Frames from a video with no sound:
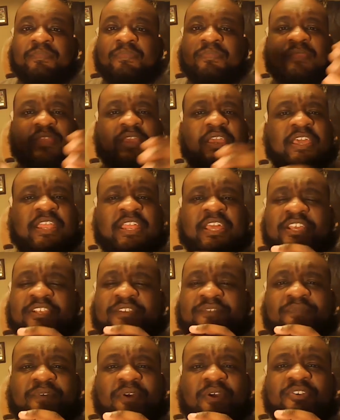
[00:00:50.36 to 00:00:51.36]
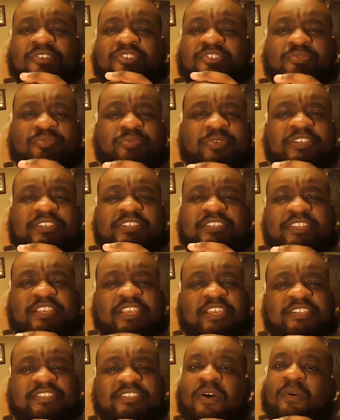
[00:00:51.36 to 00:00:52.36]
And his first three
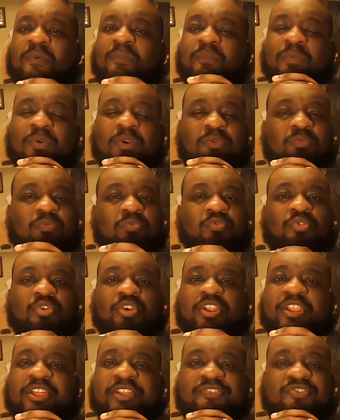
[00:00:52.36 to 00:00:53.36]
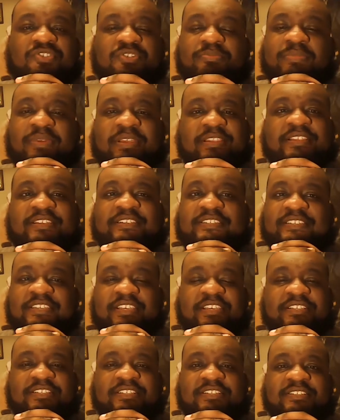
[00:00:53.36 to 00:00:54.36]
seasons were really tremendous
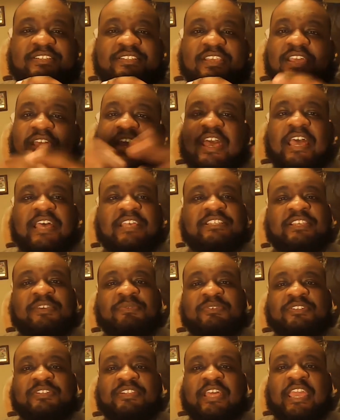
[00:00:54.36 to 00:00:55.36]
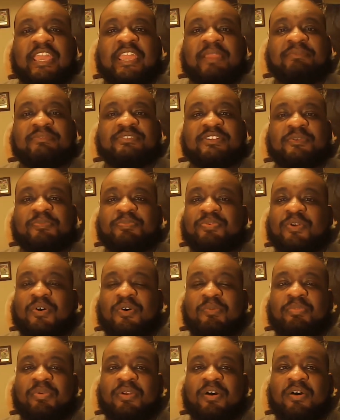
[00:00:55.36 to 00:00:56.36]
seasons, as he was named to the Pro
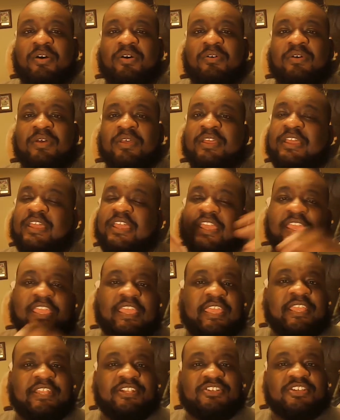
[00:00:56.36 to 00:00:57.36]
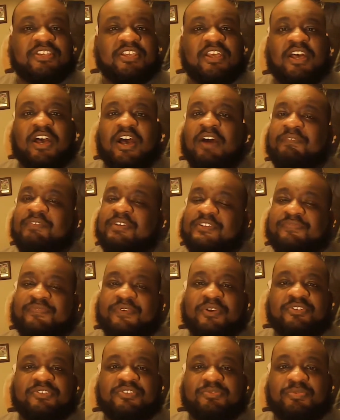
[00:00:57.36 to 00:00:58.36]
Bowl in each of his
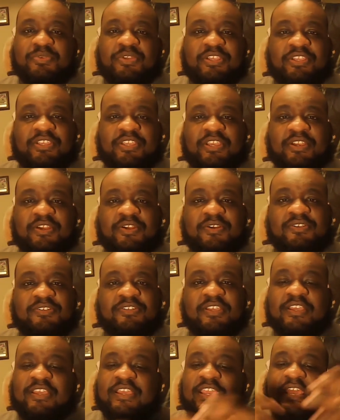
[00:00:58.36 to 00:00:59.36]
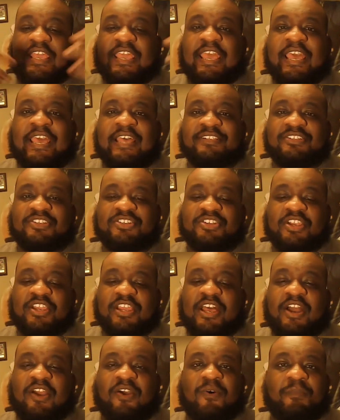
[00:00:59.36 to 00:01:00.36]
first 3 years as a
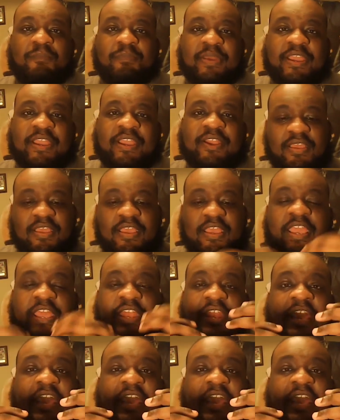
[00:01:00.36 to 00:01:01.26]
Chicago Bear. And that